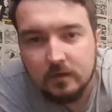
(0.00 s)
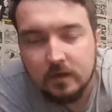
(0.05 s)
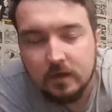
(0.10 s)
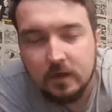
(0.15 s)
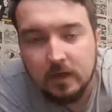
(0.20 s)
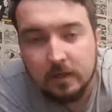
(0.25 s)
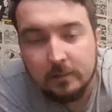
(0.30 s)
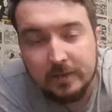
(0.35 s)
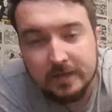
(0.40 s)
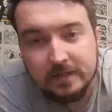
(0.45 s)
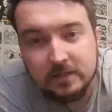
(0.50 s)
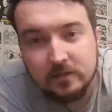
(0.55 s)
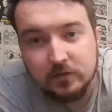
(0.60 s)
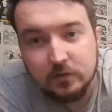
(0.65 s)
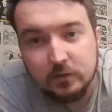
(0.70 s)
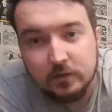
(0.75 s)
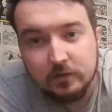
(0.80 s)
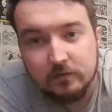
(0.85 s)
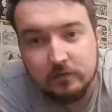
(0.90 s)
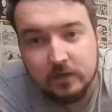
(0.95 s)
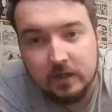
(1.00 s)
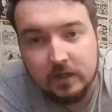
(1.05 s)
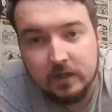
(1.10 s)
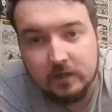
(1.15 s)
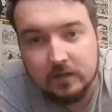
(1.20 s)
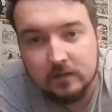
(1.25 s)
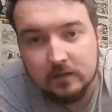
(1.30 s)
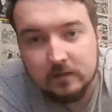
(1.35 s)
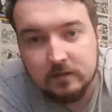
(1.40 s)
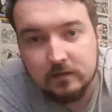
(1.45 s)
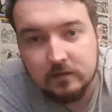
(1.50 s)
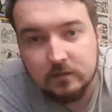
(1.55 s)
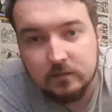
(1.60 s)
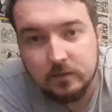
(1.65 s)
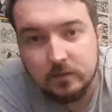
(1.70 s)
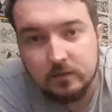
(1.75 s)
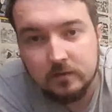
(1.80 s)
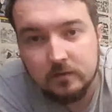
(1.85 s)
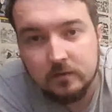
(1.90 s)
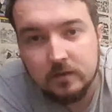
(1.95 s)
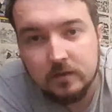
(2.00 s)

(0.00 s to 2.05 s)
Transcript: And I paid £2 for that as well.